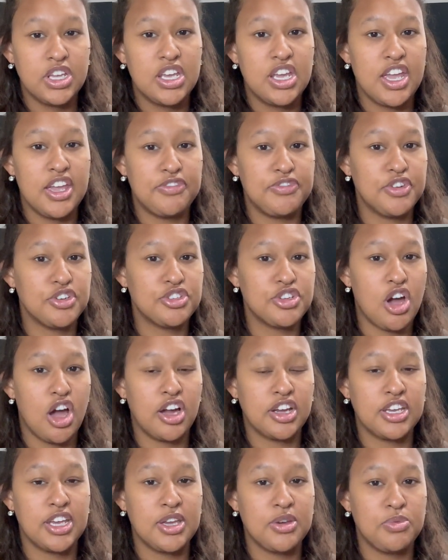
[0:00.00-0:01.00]
if you're
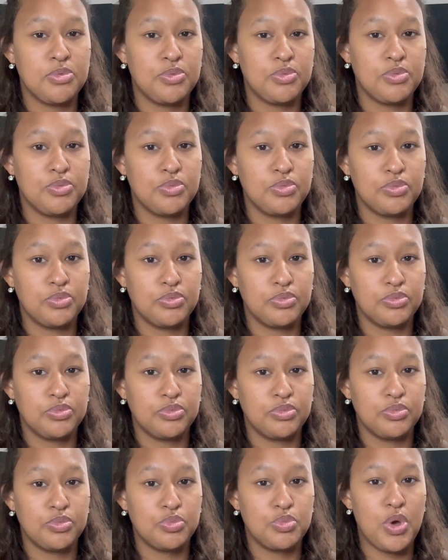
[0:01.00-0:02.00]
talking
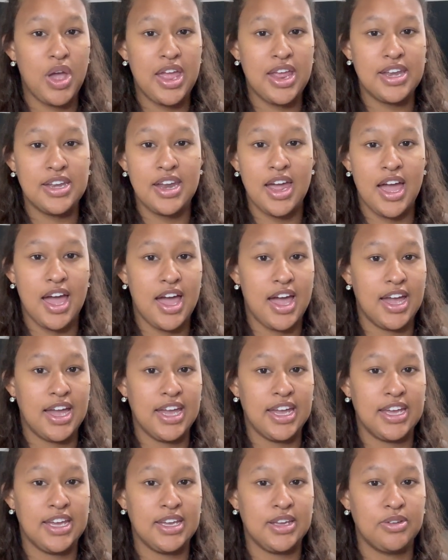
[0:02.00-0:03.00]
when
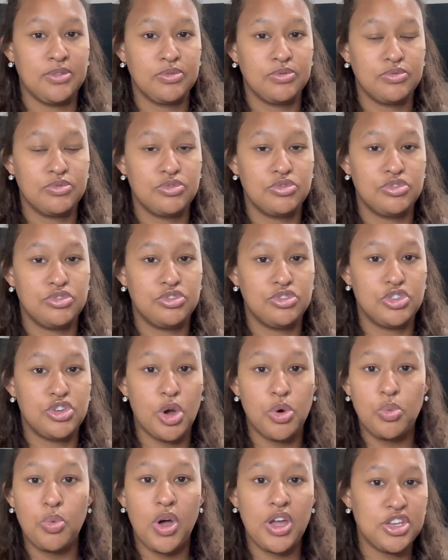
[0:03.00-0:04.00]
I
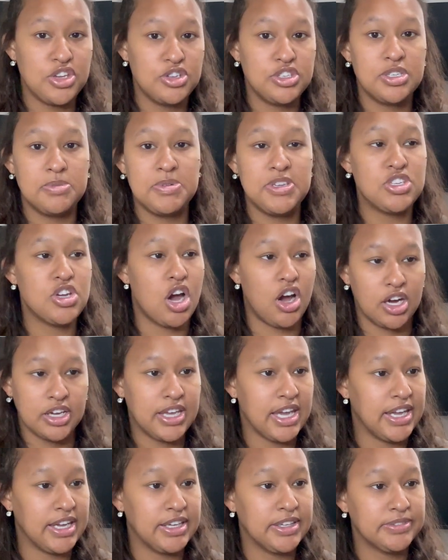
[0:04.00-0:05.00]
don't want you to be
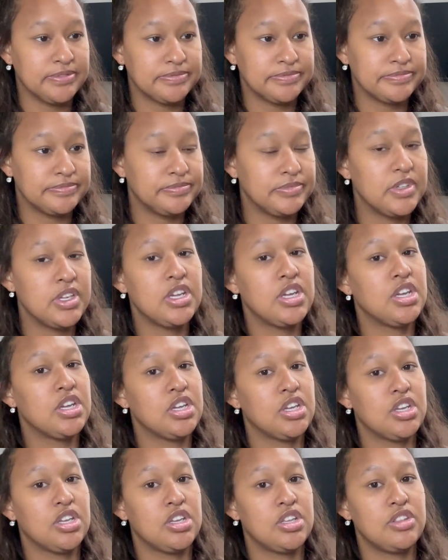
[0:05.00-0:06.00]
talking,
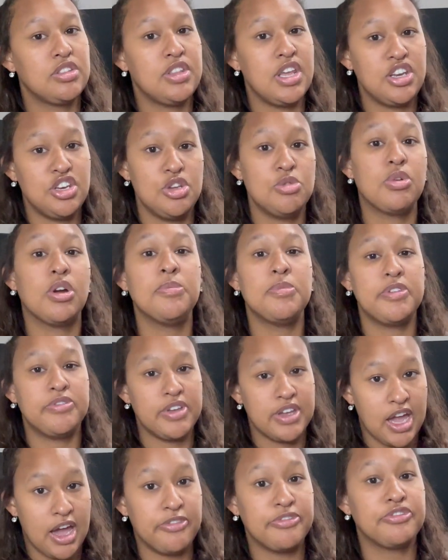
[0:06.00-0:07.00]
then you are
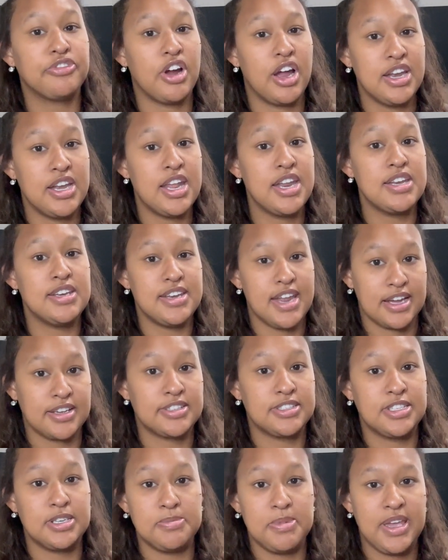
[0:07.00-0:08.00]
moving up front
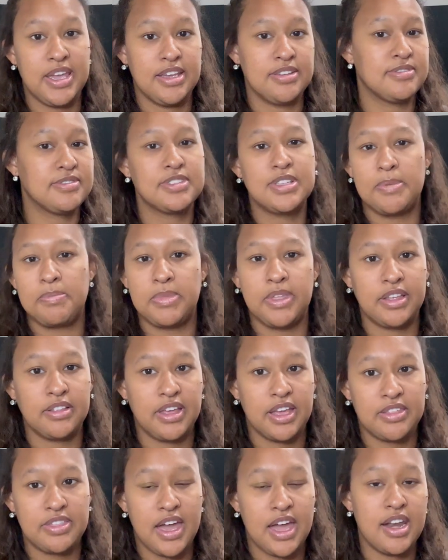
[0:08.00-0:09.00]
next to me, something
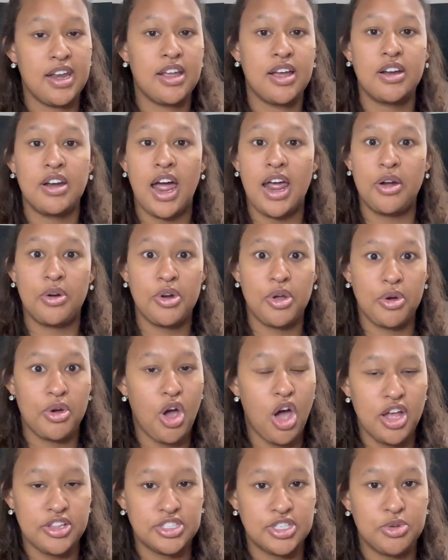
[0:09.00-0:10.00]
like that. I don't know,
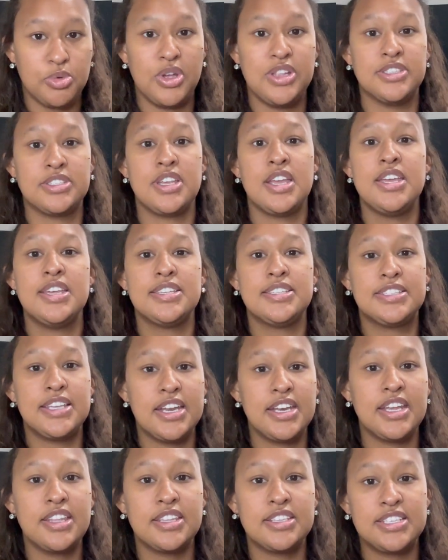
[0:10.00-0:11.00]
consequence.
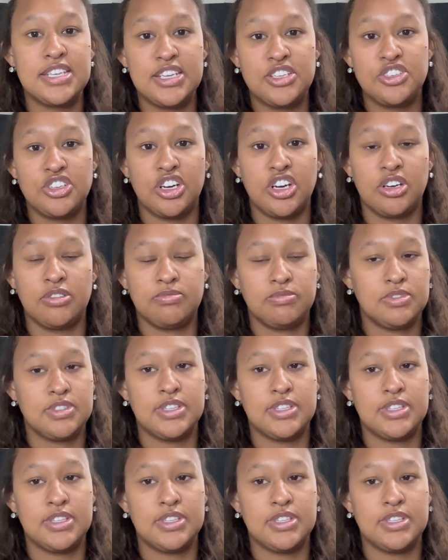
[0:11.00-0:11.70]
Sending the teacher,